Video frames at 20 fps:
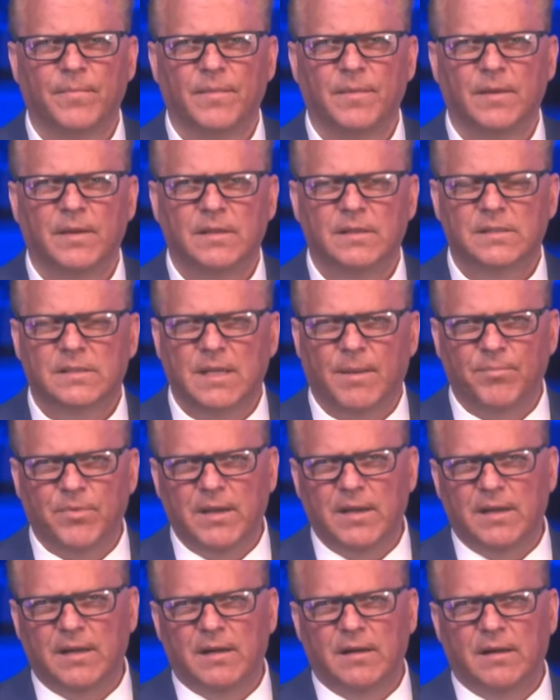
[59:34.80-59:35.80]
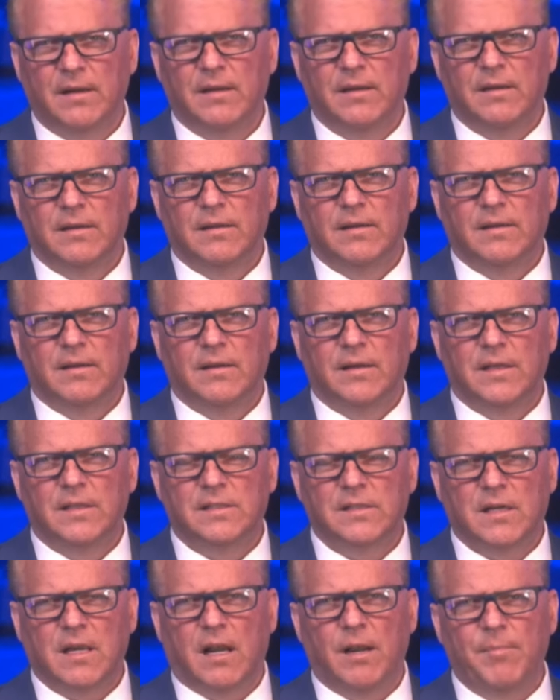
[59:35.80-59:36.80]
Something is
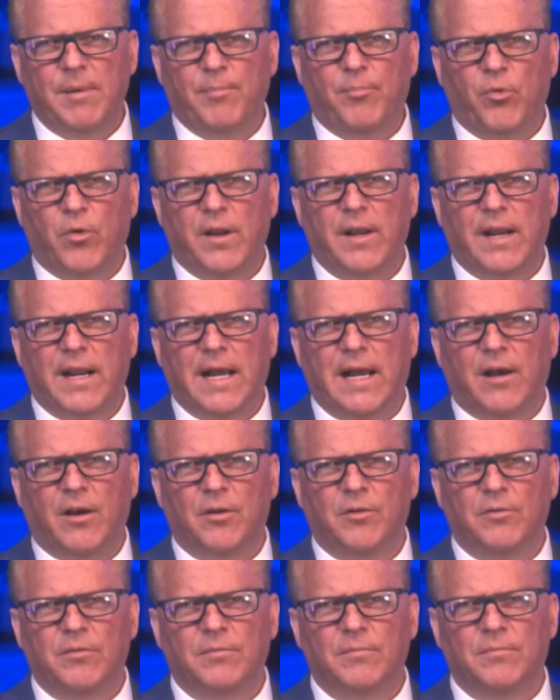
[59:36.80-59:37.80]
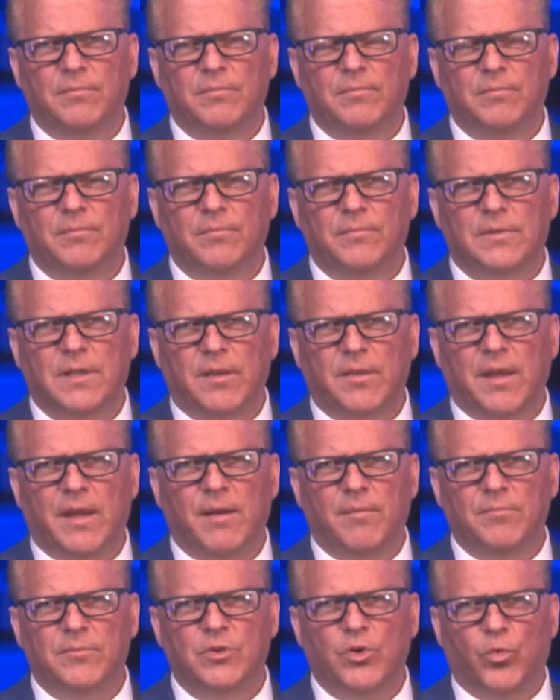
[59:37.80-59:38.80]
going to be pointed out to
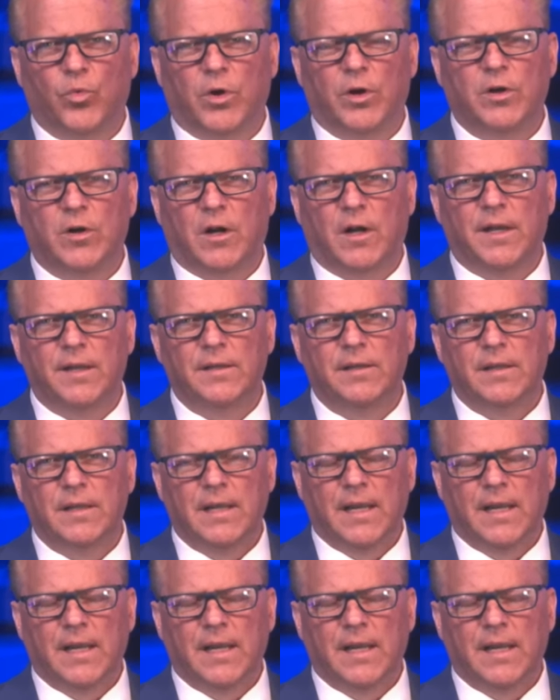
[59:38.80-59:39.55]
them to work on.